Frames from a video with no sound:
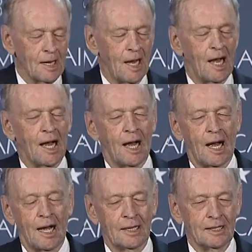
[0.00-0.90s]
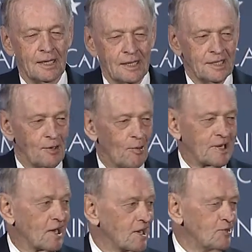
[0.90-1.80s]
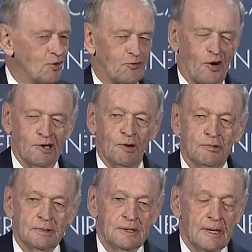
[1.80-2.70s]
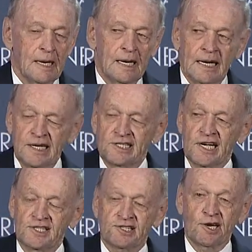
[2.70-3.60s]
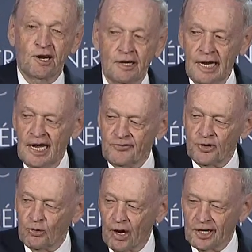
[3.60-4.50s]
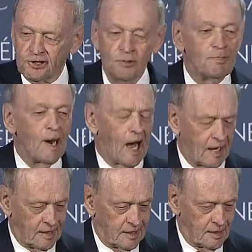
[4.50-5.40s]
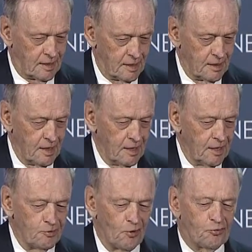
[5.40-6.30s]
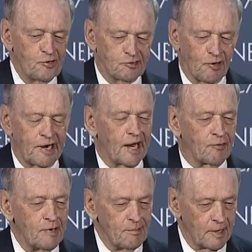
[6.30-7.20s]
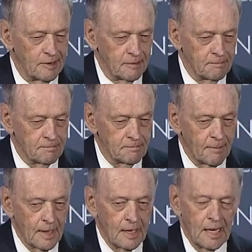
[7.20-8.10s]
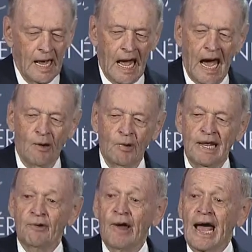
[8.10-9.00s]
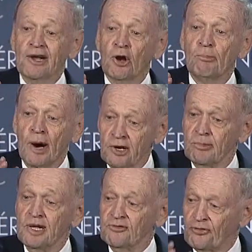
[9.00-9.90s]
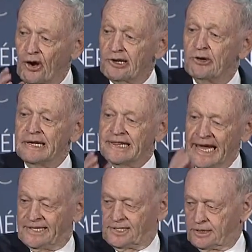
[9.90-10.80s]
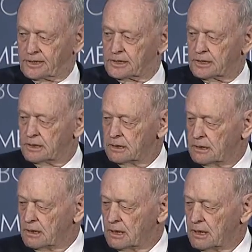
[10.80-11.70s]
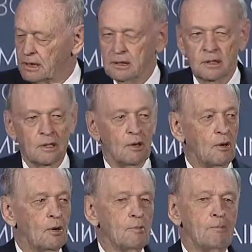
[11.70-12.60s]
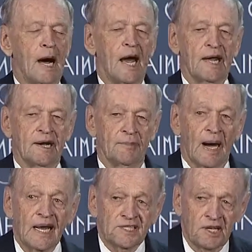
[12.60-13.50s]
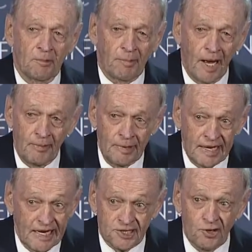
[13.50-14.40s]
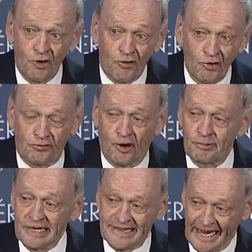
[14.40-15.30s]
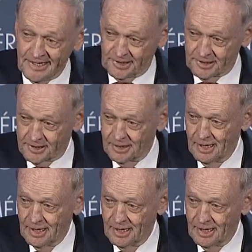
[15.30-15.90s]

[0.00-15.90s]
Ah, what I can do for you? He said, sir, if you are to block the free trade agreement, I will erect a monument for you in Texas. Oh, my God. But I said, the problem is there's no vote for me in Texas.